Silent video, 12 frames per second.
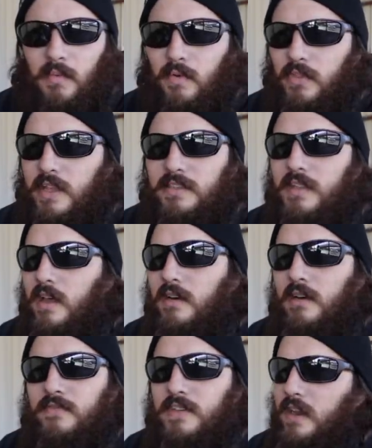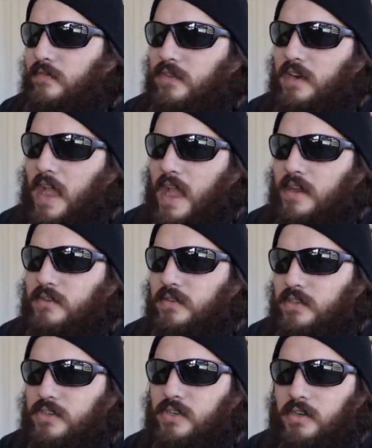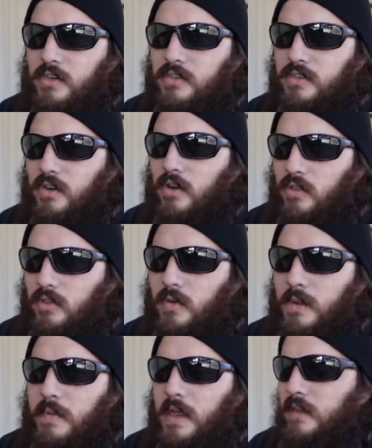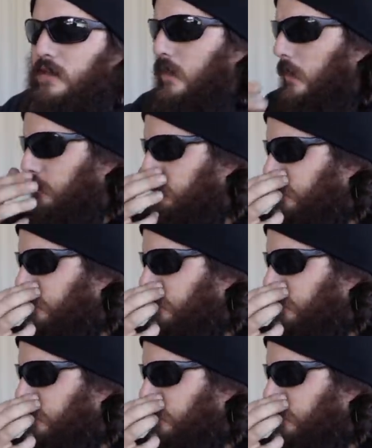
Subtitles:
Well, that's not enough time for it to actually charge all the way back up.